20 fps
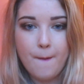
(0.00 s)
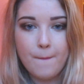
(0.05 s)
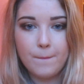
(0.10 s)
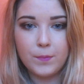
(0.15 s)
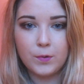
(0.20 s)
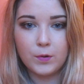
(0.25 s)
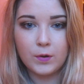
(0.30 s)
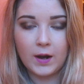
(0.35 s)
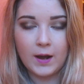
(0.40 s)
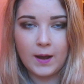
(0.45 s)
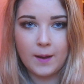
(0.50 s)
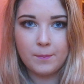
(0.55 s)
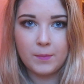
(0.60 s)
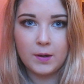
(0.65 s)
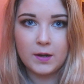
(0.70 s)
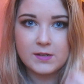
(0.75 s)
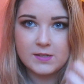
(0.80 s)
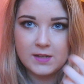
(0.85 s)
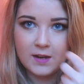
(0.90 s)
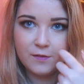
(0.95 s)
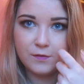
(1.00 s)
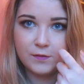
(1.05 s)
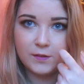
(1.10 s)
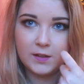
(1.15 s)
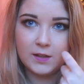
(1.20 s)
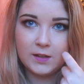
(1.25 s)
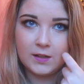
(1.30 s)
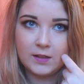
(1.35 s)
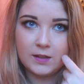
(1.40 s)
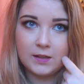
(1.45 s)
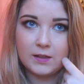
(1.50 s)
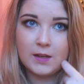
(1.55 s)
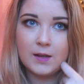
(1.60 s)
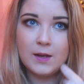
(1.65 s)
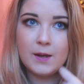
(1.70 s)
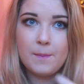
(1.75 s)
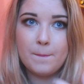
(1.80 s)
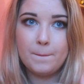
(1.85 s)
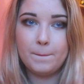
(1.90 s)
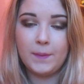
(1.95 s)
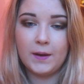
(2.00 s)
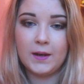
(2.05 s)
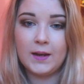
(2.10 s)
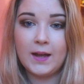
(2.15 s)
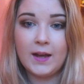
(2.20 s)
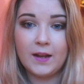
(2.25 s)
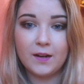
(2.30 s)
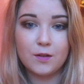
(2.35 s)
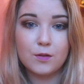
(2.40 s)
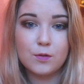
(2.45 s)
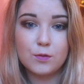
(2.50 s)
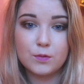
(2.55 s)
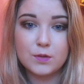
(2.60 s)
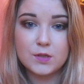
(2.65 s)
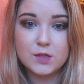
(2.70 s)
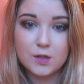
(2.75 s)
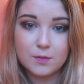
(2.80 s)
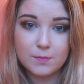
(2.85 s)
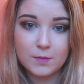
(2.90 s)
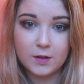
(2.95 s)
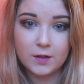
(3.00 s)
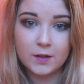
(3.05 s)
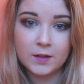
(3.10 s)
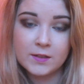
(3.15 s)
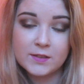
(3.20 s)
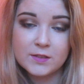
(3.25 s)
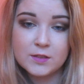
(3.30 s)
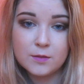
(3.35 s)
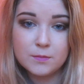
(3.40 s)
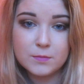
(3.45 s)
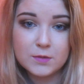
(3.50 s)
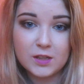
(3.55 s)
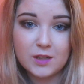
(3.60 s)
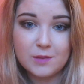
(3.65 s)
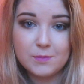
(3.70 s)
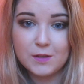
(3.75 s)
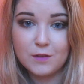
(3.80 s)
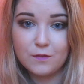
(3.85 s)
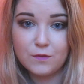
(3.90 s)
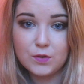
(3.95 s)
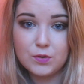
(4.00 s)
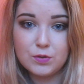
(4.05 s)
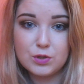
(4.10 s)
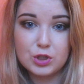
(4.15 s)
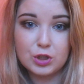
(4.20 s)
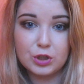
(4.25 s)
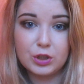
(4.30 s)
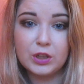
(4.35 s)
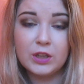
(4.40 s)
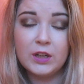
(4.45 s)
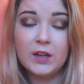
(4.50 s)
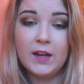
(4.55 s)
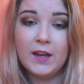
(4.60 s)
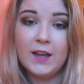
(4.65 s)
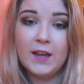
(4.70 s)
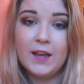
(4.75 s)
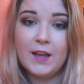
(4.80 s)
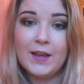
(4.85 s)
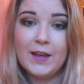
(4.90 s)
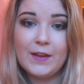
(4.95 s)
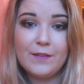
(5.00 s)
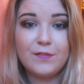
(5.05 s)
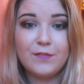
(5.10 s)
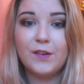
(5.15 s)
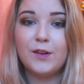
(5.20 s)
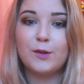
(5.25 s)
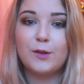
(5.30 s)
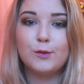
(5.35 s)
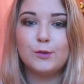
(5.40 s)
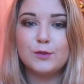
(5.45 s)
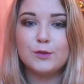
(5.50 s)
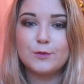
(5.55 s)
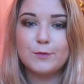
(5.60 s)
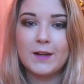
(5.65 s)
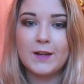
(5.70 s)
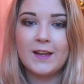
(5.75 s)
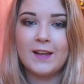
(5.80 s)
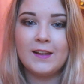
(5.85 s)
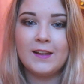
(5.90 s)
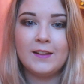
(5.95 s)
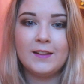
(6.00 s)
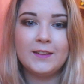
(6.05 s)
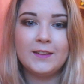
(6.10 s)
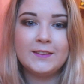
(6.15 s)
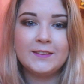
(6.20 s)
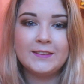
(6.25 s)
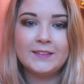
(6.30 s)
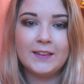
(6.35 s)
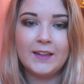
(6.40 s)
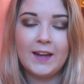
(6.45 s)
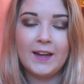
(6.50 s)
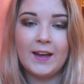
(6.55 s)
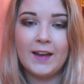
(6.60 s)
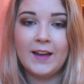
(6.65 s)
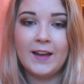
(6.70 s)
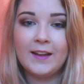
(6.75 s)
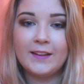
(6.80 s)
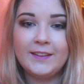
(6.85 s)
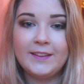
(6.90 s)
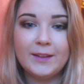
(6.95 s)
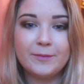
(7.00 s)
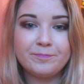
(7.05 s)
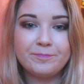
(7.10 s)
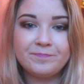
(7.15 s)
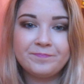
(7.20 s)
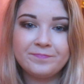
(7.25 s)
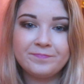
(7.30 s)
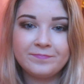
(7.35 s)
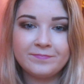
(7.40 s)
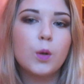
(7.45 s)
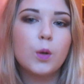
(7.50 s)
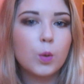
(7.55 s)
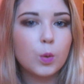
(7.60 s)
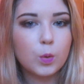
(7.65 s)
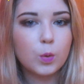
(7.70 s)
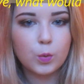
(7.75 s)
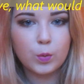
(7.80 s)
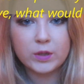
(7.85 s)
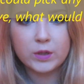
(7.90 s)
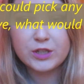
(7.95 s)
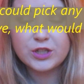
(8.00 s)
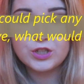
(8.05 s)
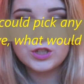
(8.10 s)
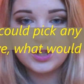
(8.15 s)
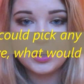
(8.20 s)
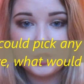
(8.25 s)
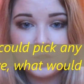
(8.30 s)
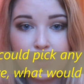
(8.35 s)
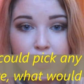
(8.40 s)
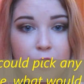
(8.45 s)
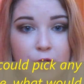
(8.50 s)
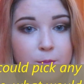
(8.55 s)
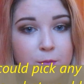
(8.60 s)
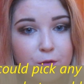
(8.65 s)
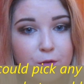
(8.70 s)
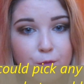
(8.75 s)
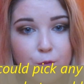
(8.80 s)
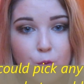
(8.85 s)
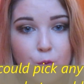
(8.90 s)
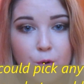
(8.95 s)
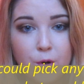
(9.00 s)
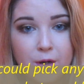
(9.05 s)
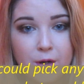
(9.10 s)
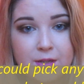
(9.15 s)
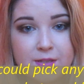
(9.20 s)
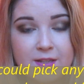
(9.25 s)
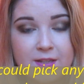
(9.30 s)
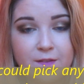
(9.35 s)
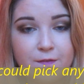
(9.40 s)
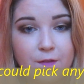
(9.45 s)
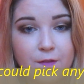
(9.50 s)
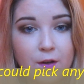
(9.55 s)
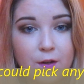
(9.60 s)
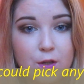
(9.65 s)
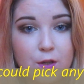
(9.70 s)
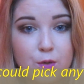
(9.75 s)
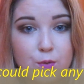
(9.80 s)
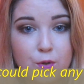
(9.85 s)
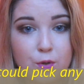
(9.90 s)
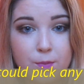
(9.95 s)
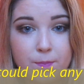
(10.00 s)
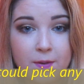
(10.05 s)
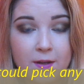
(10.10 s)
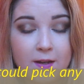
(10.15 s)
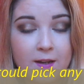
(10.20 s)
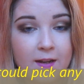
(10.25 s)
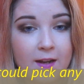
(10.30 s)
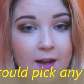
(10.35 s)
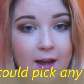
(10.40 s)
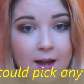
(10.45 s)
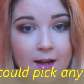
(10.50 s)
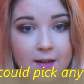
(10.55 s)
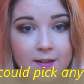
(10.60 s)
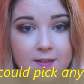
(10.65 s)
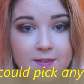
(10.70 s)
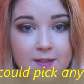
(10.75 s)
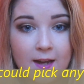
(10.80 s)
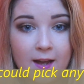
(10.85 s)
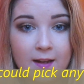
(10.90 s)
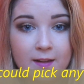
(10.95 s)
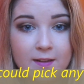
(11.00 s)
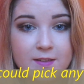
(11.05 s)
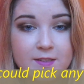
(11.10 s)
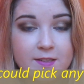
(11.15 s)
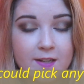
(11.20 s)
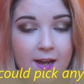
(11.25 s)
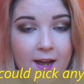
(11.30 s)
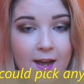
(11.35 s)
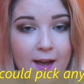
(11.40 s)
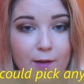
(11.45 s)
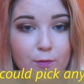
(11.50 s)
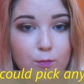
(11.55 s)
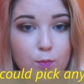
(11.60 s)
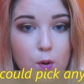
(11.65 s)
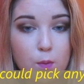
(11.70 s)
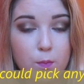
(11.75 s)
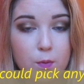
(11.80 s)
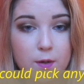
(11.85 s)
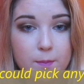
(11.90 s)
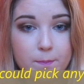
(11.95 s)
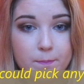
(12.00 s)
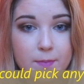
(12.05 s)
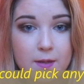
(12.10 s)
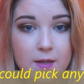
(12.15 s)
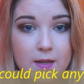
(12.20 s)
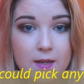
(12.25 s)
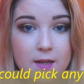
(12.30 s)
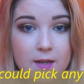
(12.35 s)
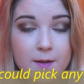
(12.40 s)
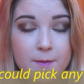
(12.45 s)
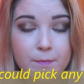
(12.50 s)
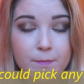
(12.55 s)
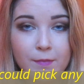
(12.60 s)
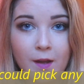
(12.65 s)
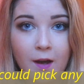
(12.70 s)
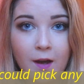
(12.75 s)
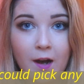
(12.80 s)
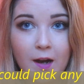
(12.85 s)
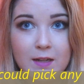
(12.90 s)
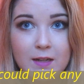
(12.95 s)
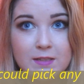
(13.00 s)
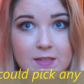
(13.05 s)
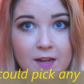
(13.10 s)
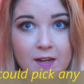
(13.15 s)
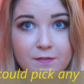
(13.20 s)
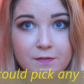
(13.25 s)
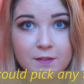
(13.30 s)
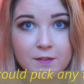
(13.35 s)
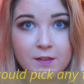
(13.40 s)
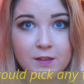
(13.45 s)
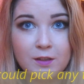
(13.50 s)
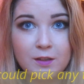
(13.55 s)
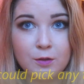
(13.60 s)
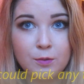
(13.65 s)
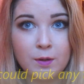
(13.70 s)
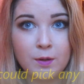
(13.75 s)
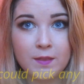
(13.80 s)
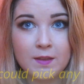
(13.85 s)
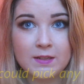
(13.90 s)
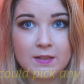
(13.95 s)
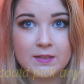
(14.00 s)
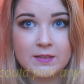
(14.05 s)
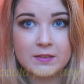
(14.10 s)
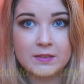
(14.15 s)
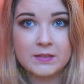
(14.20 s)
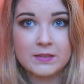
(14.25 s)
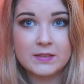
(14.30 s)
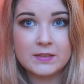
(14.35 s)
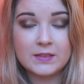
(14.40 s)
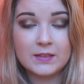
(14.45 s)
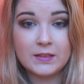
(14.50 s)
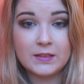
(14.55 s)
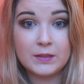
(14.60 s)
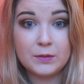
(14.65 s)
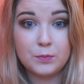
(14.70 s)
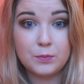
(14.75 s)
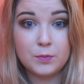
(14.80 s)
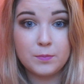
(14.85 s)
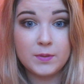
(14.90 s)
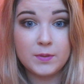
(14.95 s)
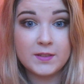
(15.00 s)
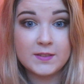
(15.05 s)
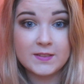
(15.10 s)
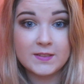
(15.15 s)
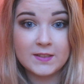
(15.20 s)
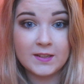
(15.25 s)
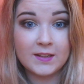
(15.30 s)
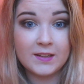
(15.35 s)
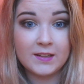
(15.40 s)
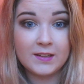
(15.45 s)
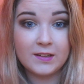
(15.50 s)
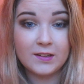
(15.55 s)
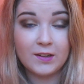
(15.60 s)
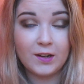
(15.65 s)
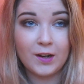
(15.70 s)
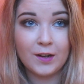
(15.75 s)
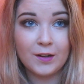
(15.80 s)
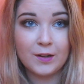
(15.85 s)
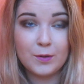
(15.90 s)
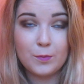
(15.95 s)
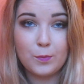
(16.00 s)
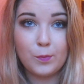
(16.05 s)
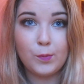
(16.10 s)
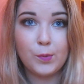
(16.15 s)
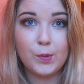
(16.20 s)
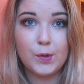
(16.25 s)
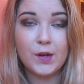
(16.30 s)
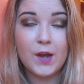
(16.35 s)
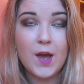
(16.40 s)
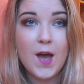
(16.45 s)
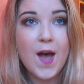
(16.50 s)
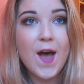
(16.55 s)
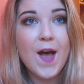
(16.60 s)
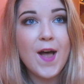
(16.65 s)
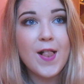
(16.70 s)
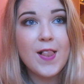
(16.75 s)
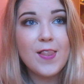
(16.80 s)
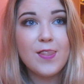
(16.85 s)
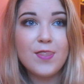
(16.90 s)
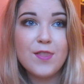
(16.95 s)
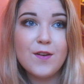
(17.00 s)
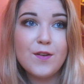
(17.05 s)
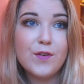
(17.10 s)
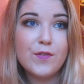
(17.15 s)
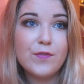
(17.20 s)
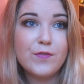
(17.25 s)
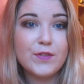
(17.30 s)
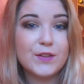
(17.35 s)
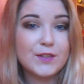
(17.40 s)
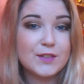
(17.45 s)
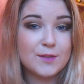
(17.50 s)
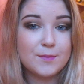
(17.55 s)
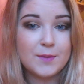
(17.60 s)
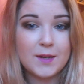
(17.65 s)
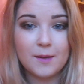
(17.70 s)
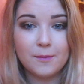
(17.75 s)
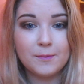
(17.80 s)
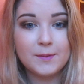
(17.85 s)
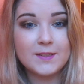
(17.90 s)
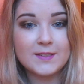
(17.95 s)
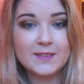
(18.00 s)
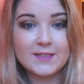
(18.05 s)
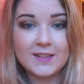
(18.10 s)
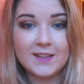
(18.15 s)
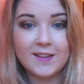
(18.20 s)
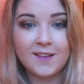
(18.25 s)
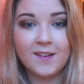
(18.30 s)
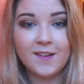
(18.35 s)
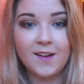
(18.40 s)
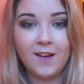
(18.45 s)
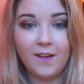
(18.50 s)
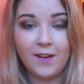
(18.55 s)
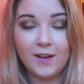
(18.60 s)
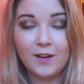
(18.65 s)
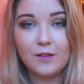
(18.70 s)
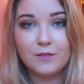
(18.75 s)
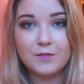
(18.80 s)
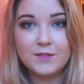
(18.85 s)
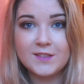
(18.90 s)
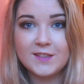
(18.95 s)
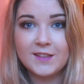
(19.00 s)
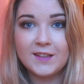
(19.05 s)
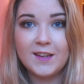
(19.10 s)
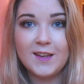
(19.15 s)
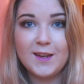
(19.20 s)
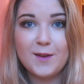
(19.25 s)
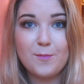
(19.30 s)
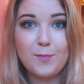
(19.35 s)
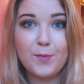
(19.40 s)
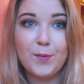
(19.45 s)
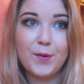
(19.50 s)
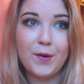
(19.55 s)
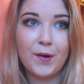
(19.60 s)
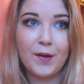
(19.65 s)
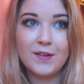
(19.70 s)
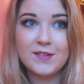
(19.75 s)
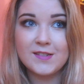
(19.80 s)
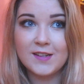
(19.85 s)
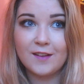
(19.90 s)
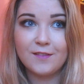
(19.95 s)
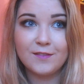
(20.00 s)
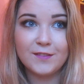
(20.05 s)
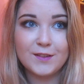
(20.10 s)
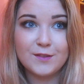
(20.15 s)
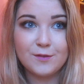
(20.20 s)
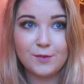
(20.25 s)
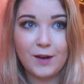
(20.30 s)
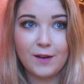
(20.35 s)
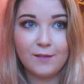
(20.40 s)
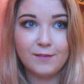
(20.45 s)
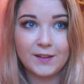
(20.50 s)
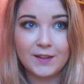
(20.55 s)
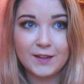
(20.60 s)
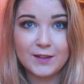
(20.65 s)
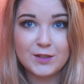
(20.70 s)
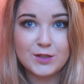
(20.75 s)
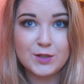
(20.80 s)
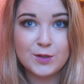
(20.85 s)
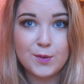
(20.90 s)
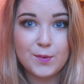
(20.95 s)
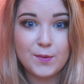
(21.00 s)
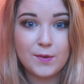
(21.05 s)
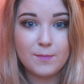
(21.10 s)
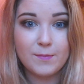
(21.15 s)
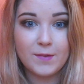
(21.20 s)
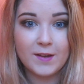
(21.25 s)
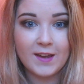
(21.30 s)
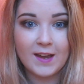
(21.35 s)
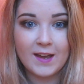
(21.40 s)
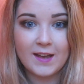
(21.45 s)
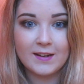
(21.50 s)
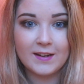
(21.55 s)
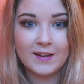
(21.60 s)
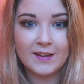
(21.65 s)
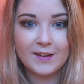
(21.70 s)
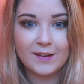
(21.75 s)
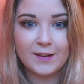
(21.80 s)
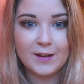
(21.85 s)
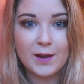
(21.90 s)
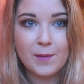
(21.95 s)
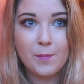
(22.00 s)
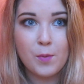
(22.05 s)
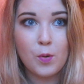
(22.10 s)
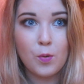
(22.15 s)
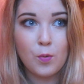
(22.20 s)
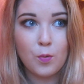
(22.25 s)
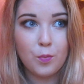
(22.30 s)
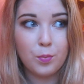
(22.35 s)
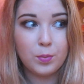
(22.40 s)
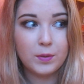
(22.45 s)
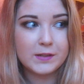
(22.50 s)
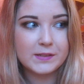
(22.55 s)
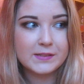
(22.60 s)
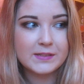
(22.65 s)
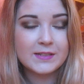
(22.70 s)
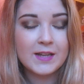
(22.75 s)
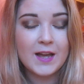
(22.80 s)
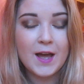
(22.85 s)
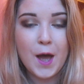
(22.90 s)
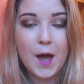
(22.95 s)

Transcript: But I definitely plan on going to America sometime in the future if all goes well. Yeah. Question number 4 is, if you could pick any talent to have, what would it be? I definitely know what this is. It would be singing. I would love to be able to sing. I love singing, but I definitely don't have like a tune in my head. Like, I am hopeless.